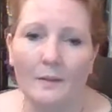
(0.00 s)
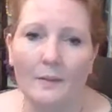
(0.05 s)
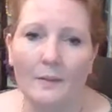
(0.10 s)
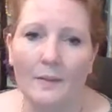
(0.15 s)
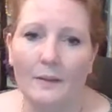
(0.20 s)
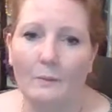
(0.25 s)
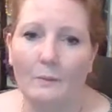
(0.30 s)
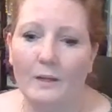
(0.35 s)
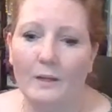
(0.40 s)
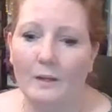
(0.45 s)

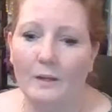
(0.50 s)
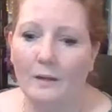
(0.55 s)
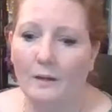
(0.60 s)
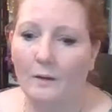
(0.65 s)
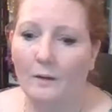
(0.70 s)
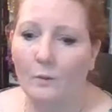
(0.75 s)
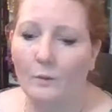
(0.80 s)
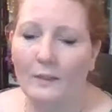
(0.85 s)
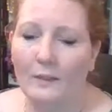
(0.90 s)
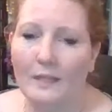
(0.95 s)
that we are
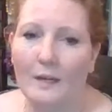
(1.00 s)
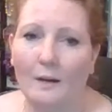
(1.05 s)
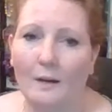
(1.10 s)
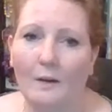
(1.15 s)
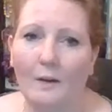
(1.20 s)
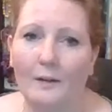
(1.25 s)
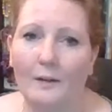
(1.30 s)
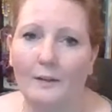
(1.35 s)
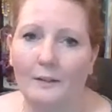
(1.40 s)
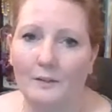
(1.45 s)
only
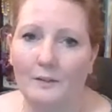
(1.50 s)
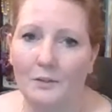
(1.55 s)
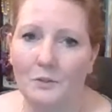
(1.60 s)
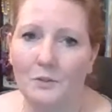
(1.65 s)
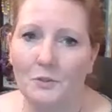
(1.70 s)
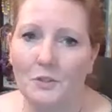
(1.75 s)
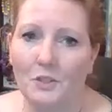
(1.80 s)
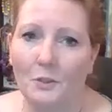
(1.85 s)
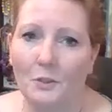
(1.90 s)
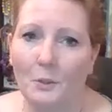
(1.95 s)
on
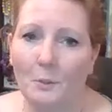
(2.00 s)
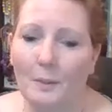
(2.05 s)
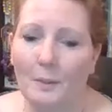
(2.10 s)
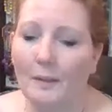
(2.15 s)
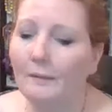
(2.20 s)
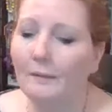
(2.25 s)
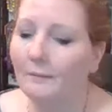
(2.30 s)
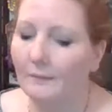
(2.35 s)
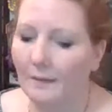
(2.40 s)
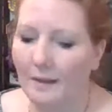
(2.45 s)
YouTube
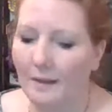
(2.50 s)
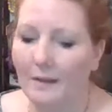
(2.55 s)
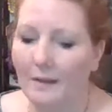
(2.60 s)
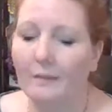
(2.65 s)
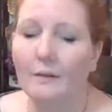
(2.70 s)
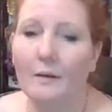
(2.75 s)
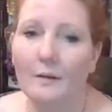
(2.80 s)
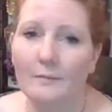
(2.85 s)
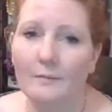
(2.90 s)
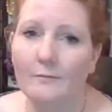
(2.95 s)

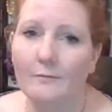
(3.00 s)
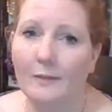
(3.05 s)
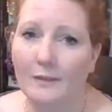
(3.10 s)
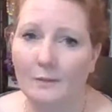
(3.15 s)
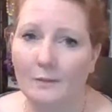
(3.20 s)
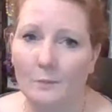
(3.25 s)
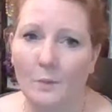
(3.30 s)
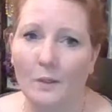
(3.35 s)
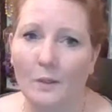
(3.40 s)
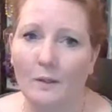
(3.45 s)
and on
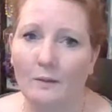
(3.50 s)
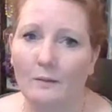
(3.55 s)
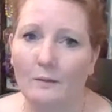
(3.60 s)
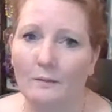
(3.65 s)
Facebook